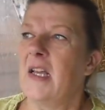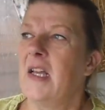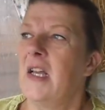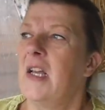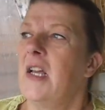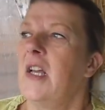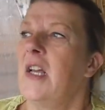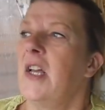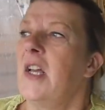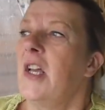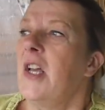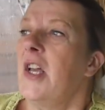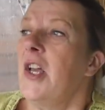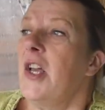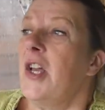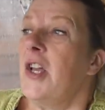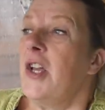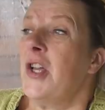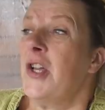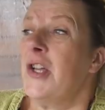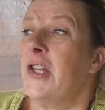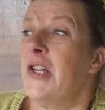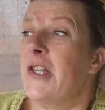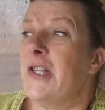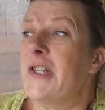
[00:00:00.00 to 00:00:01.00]

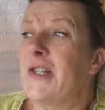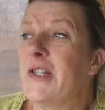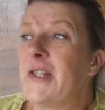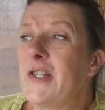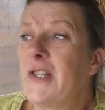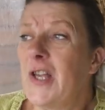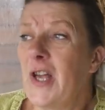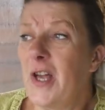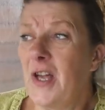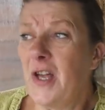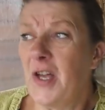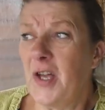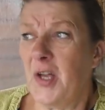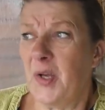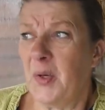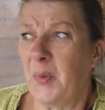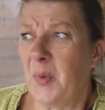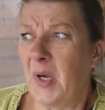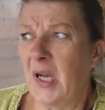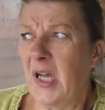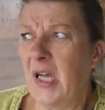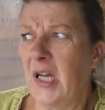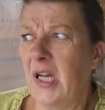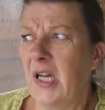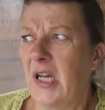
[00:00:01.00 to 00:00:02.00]

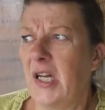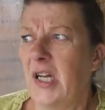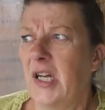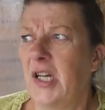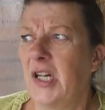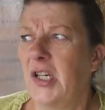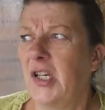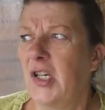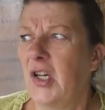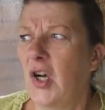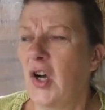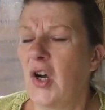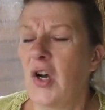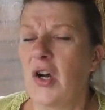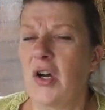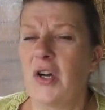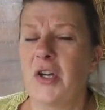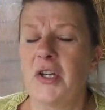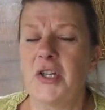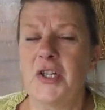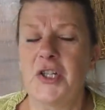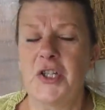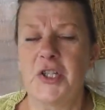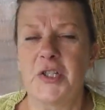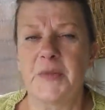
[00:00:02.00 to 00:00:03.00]
So,
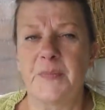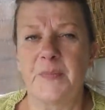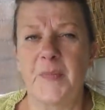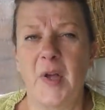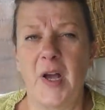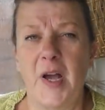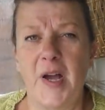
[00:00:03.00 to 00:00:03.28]
gosh,